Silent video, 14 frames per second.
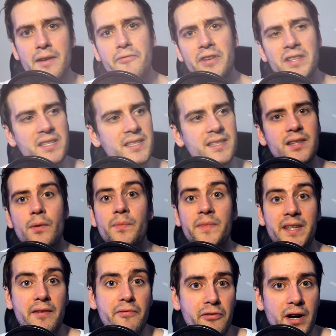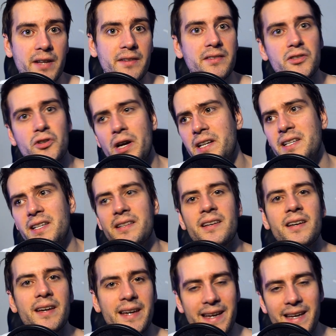if it's some different. So I did
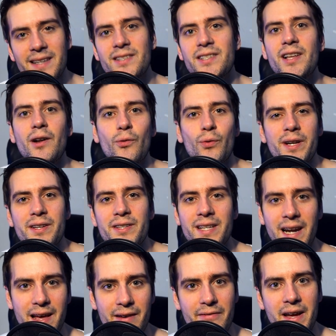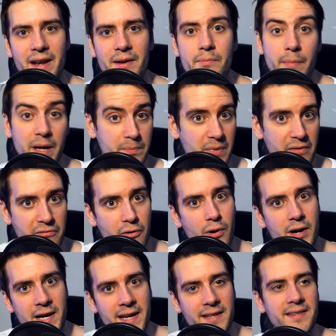install Windows eleven, but before
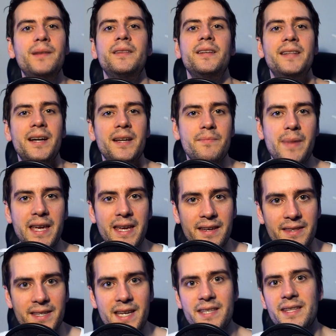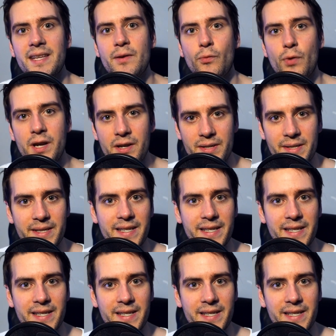that did I make a test in Windows